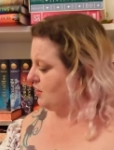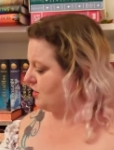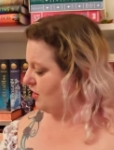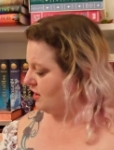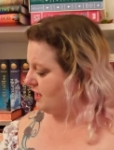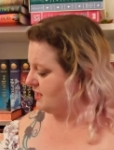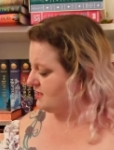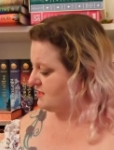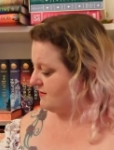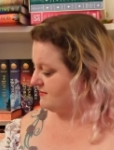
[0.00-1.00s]

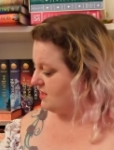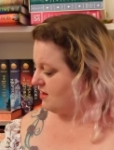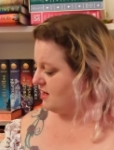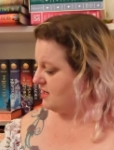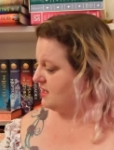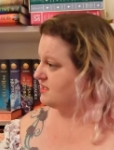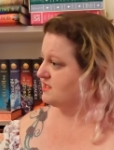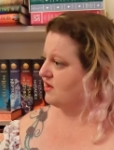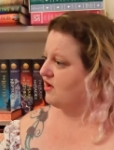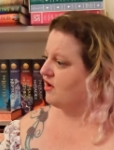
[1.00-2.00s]
Guardians of Dawn
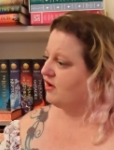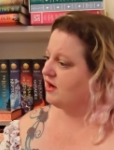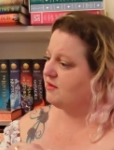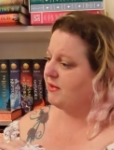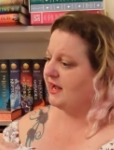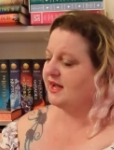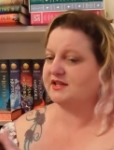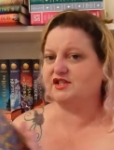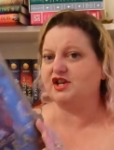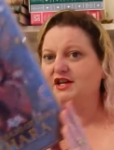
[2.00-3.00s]
Zahara by
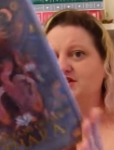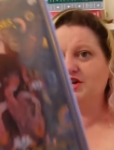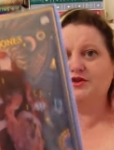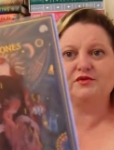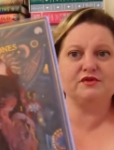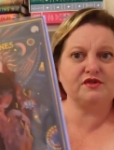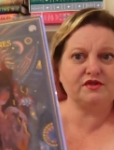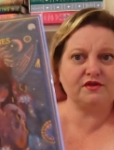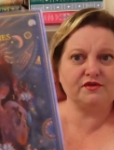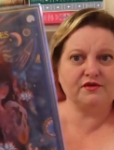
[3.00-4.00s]
S. Jae-Jones.